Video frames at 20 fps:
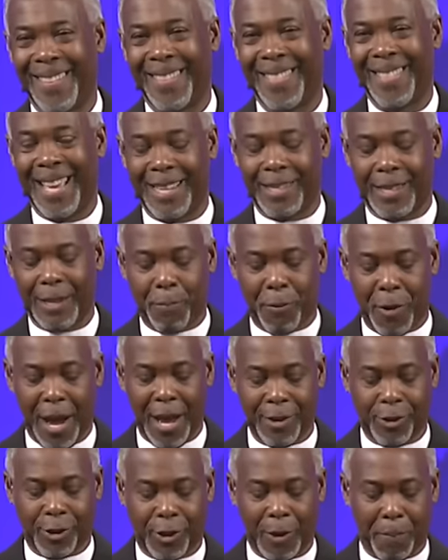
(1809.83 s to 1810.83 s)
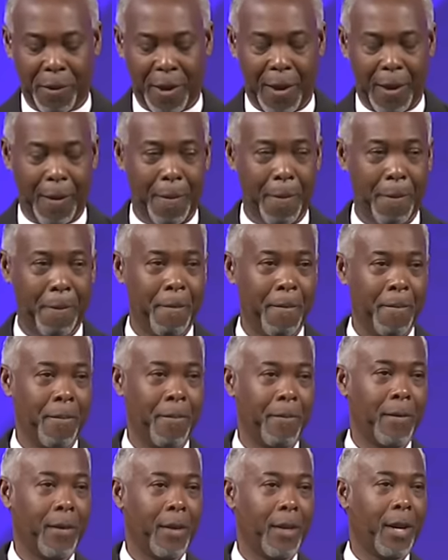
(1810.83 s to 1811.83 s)
There's a price to pay.
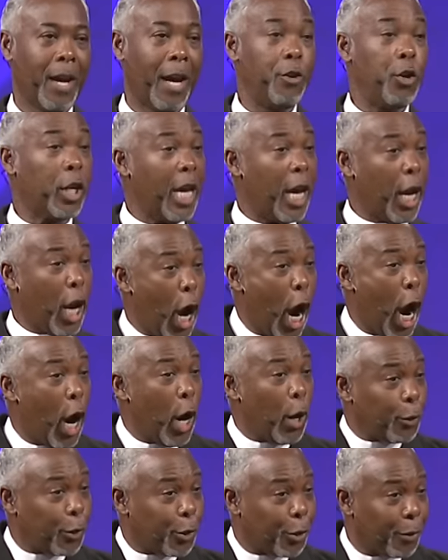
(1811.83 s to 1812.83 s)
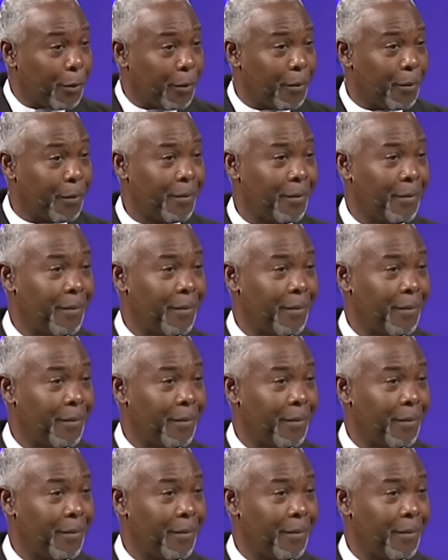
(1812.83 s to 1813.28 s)
And you get hurt yeah.